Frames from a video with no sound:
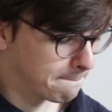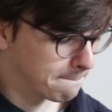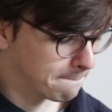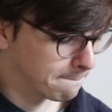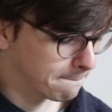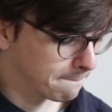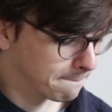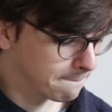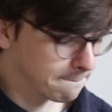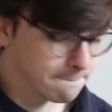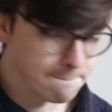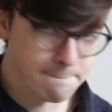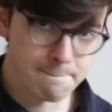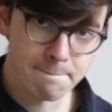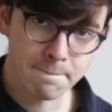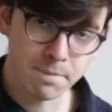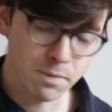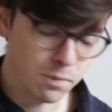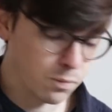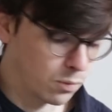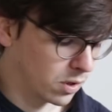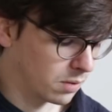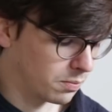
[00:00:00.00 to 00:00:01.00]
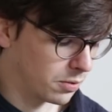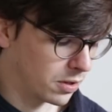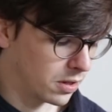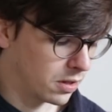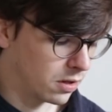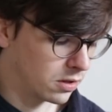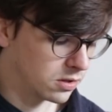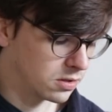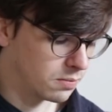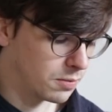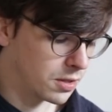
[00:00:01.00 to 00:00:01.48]
we're going to play a
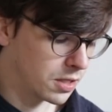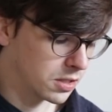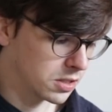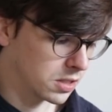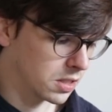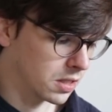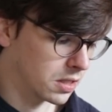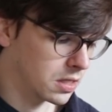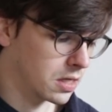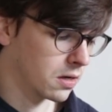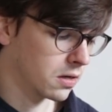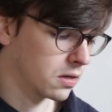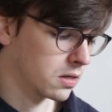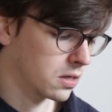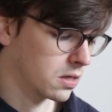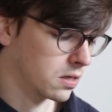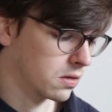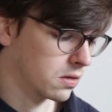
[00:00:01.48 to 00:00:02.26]
little diminished lick here.